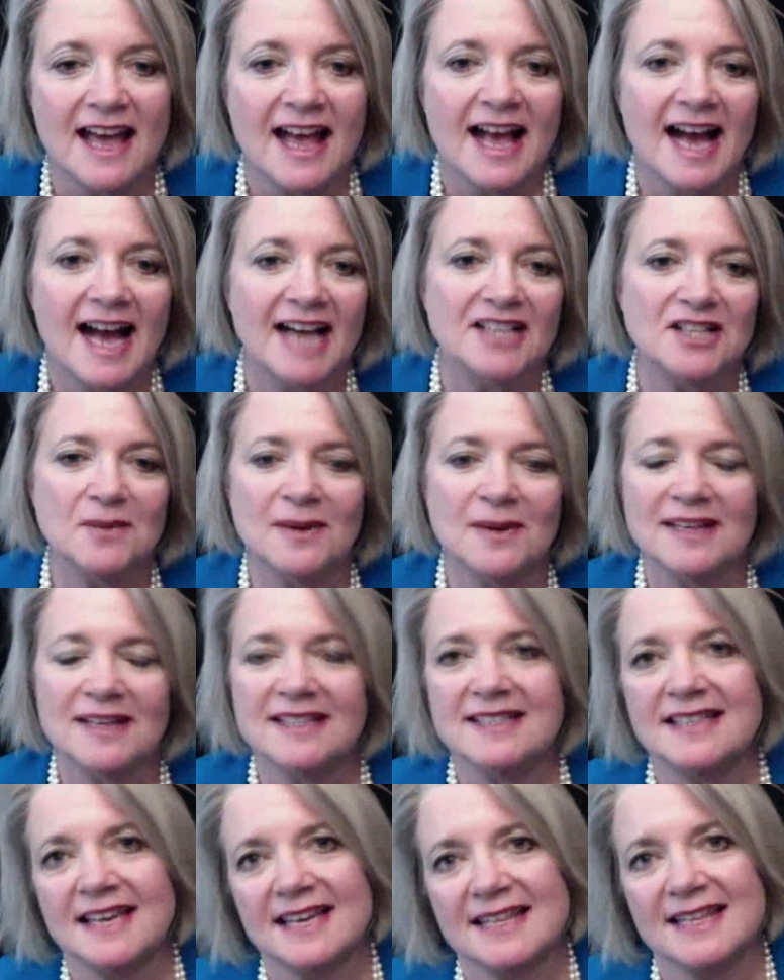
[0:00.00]
I do want
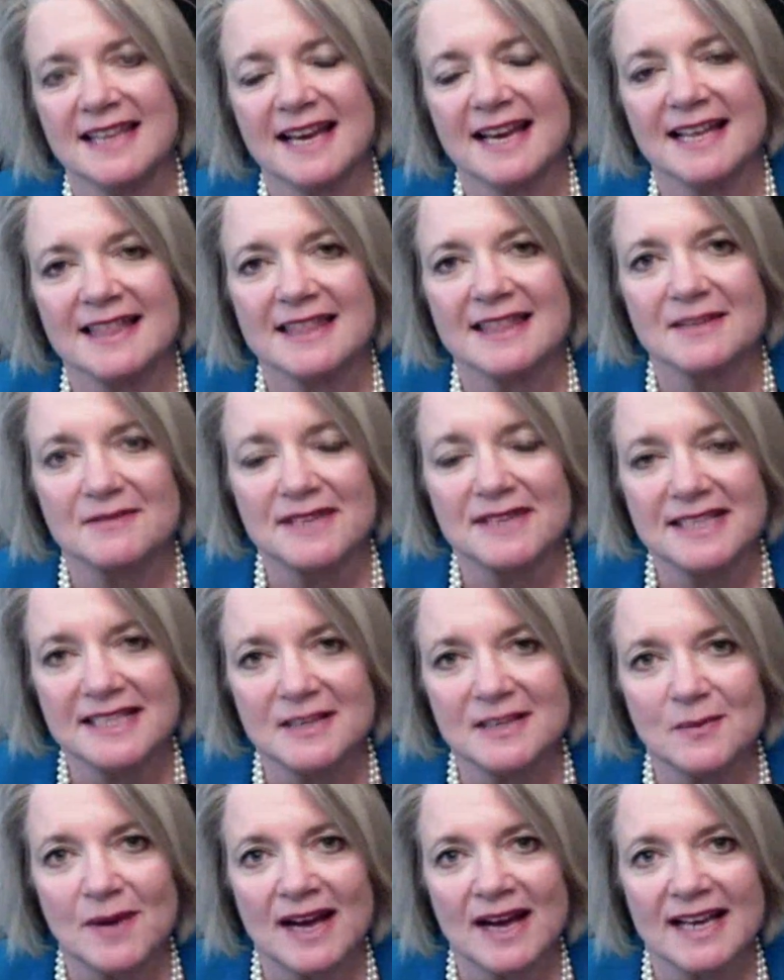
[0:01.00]
to say that the
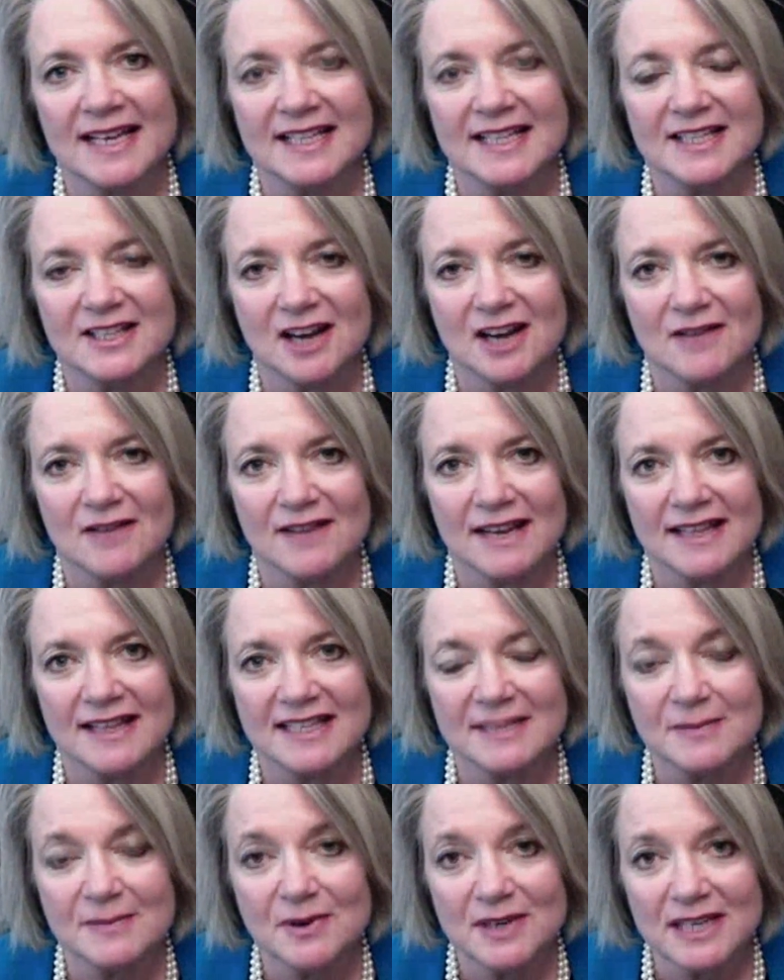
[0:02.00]
reason why it's not ready
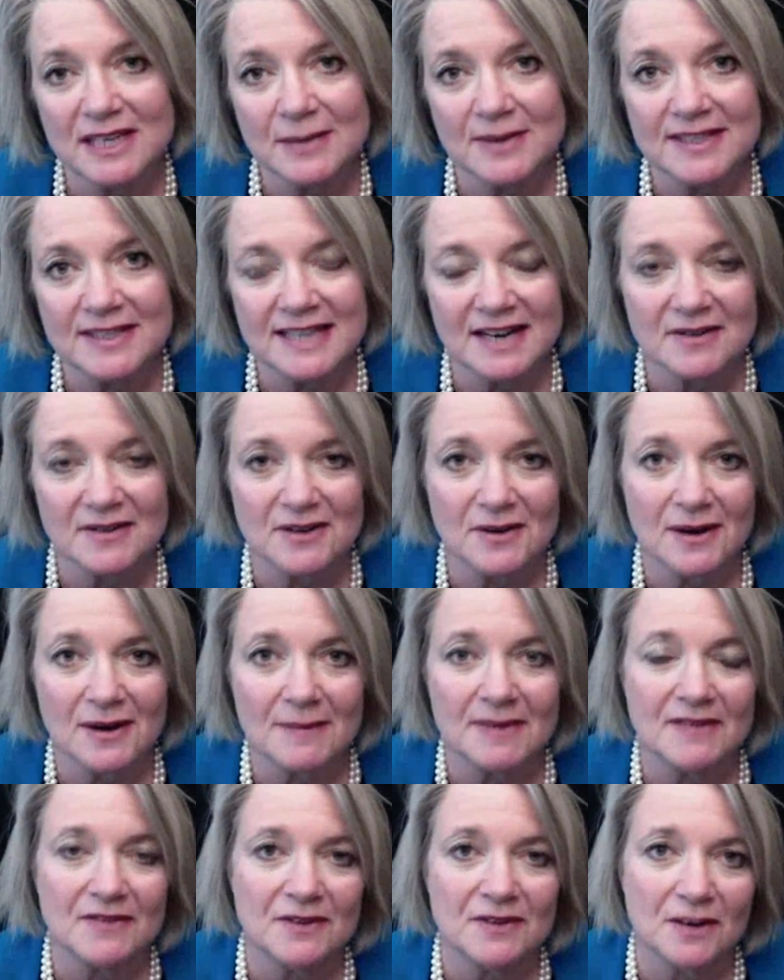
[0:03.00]
this morning was I don't know
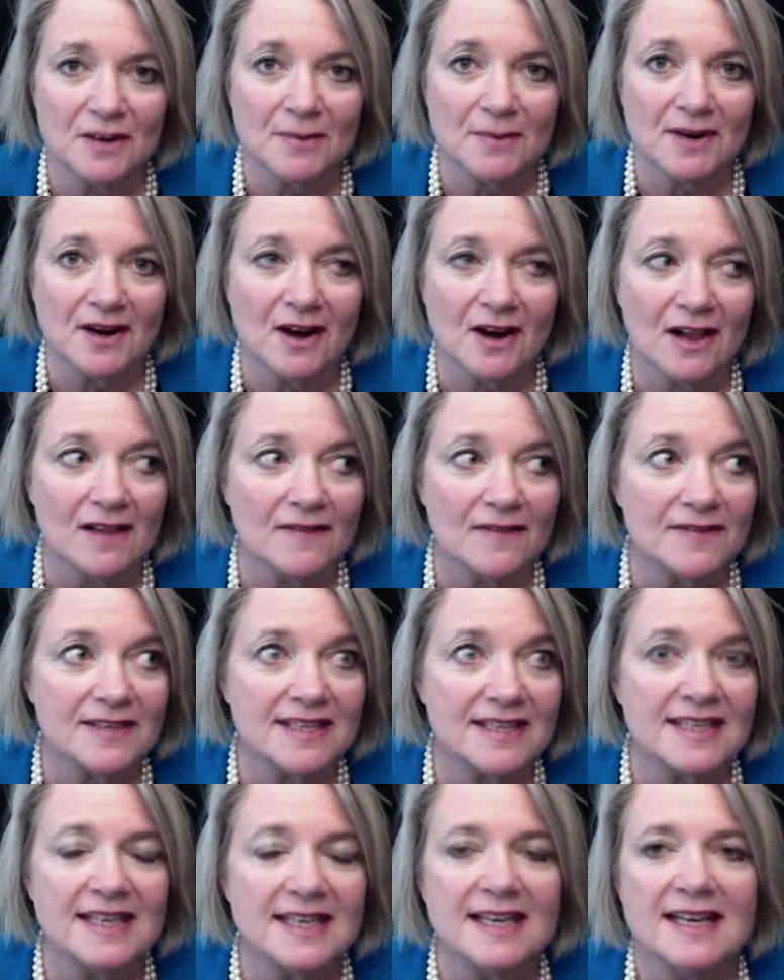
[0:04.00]
how many of you know, but all of
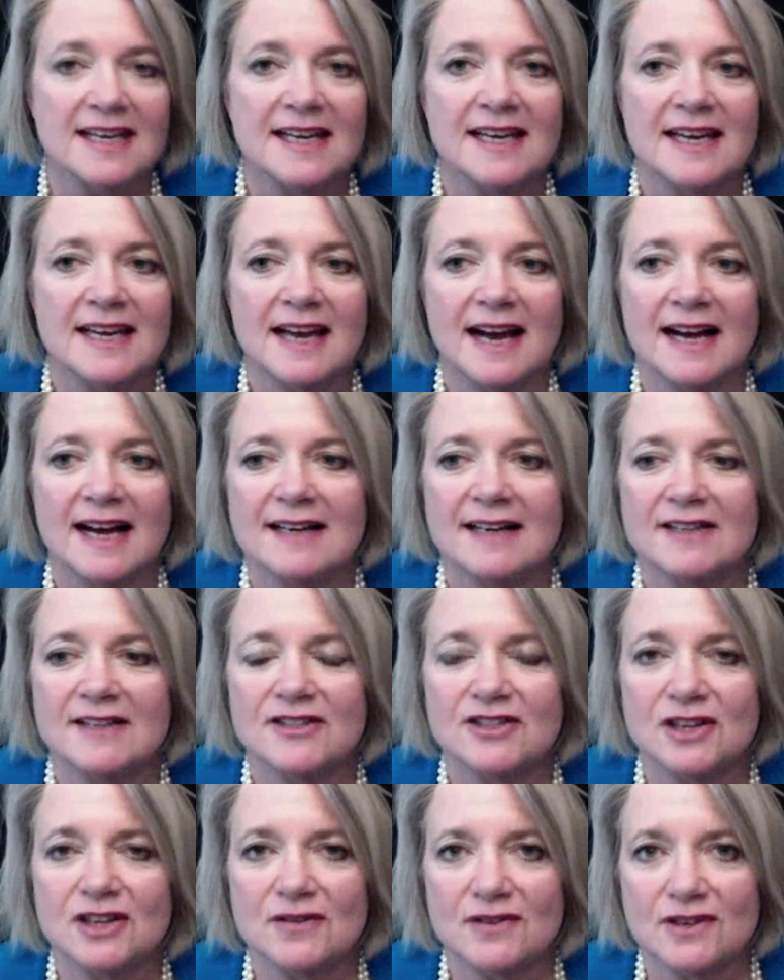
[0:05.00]
the uh,
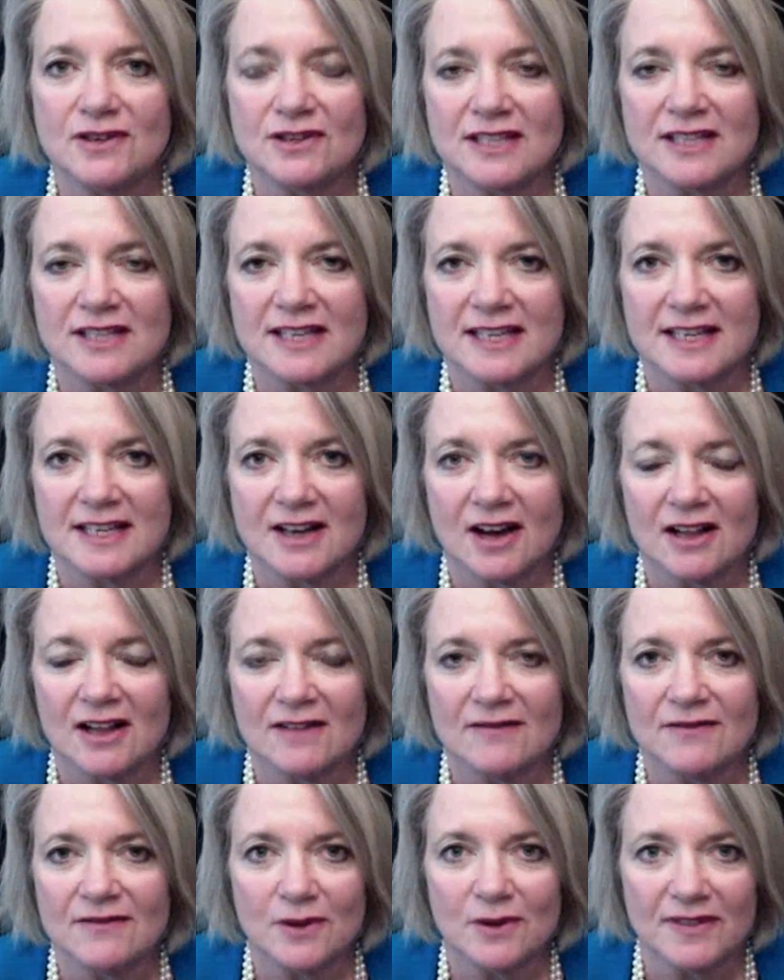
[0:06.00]
servers in
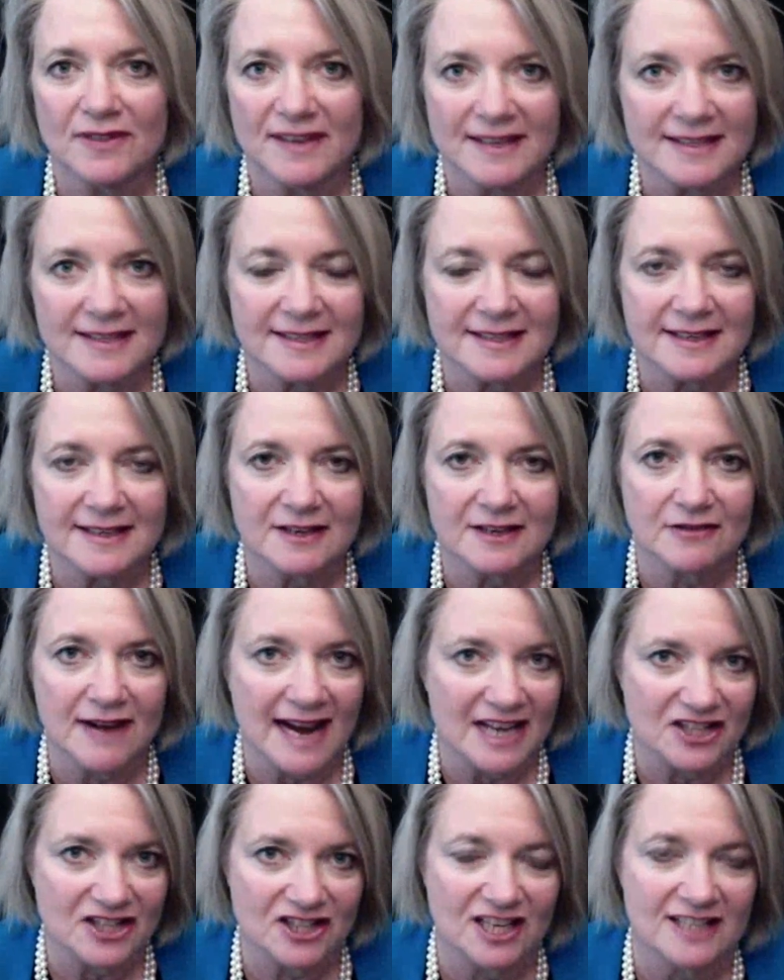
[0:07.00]
all of Northeast
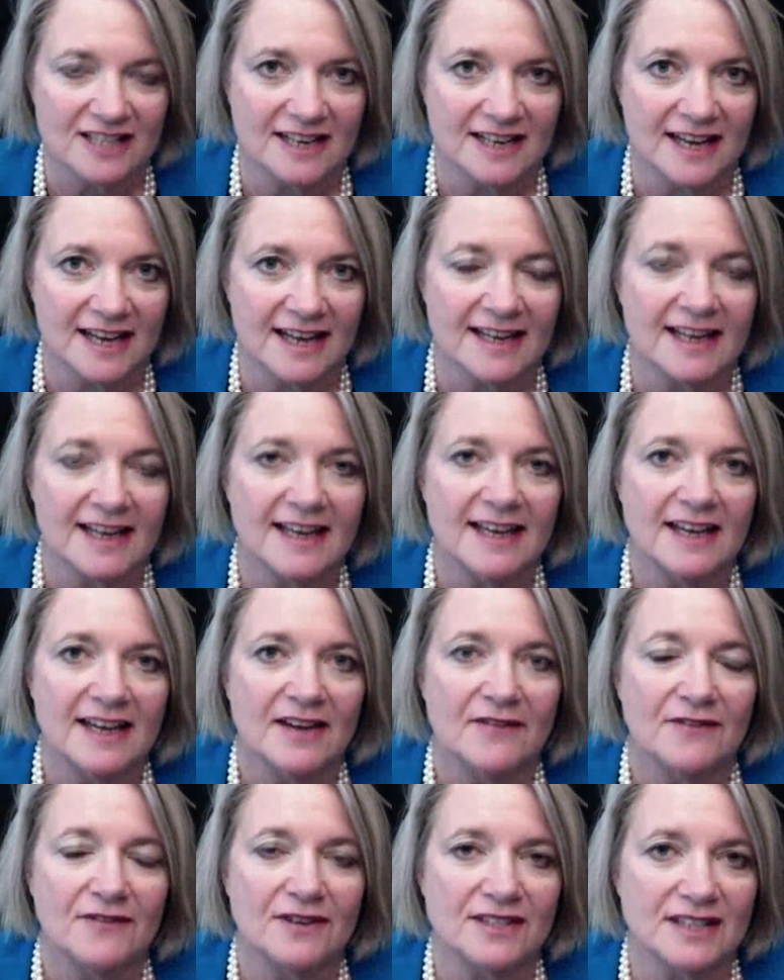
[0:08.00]
crashed yesterday
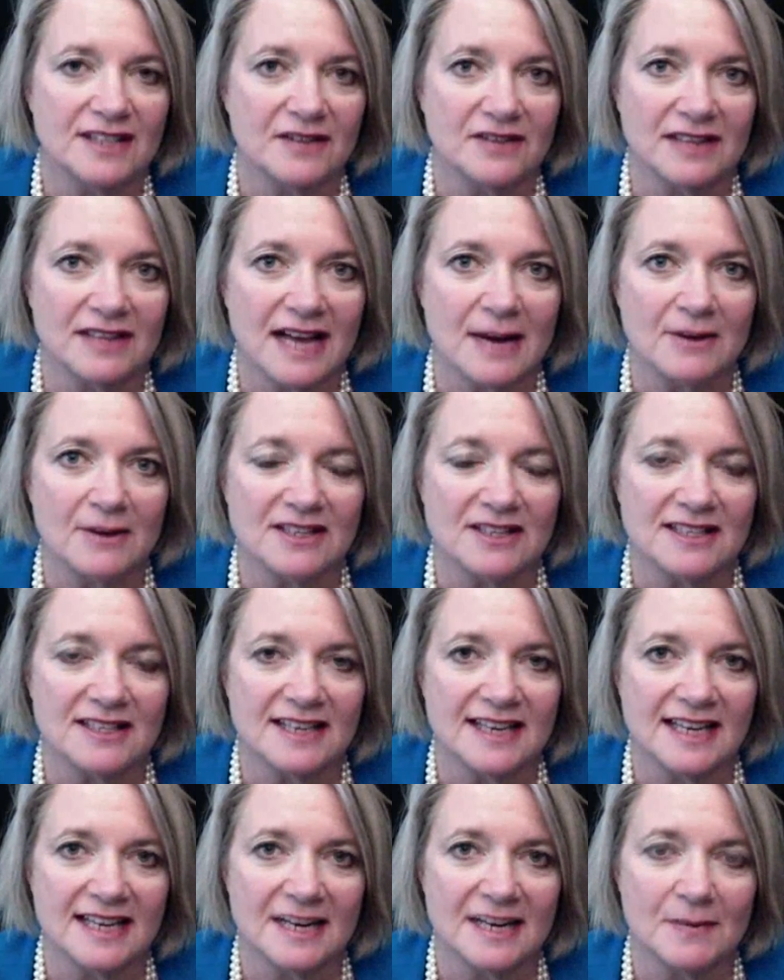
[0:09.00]
for several
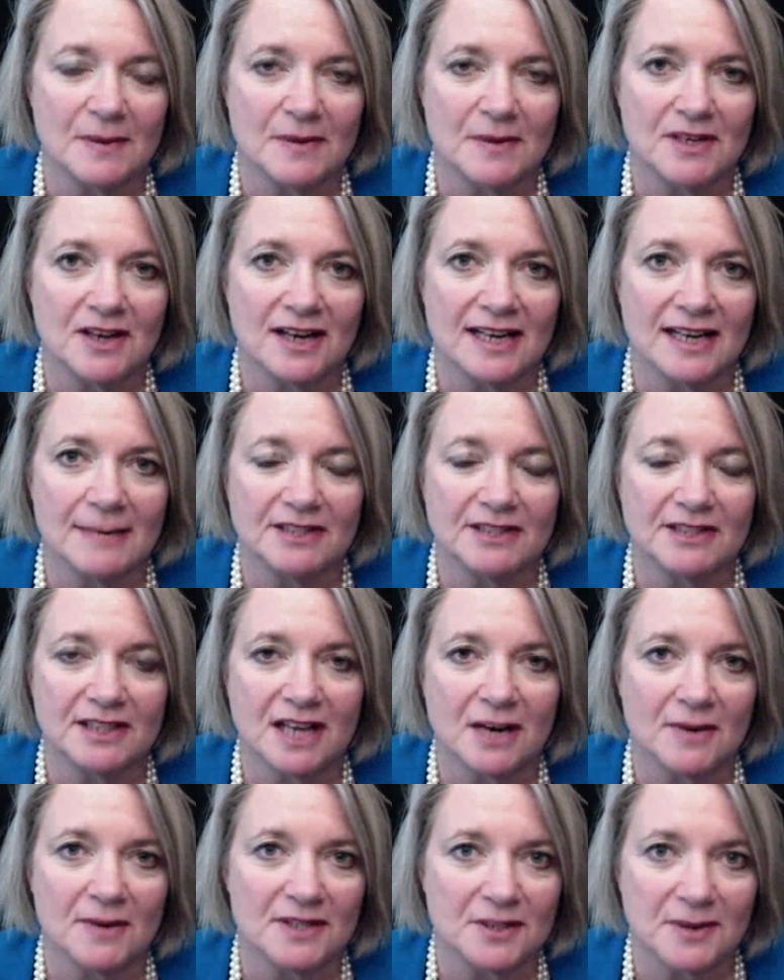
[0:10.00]
hours and we were not able to
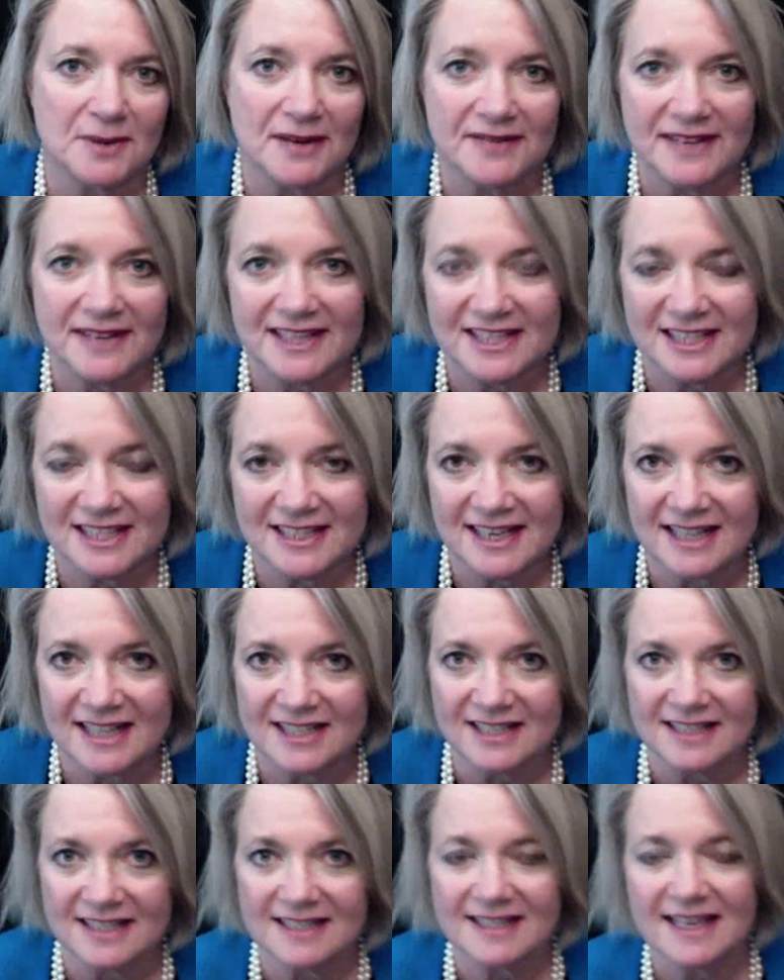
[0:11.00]
go and do our finishing
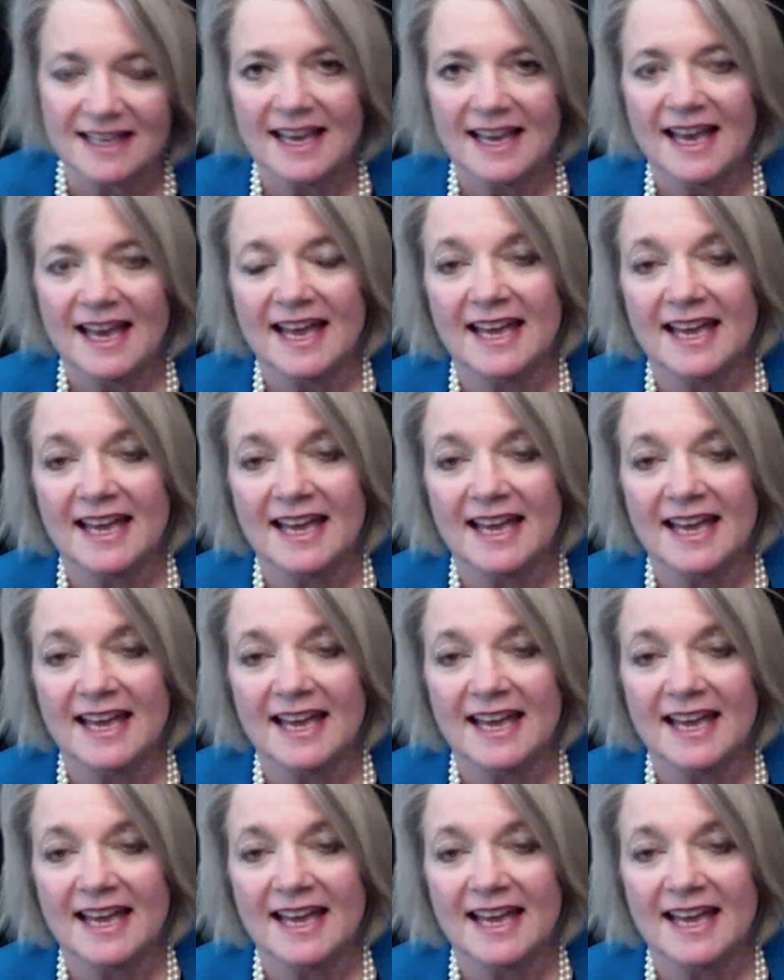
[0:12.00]
touches.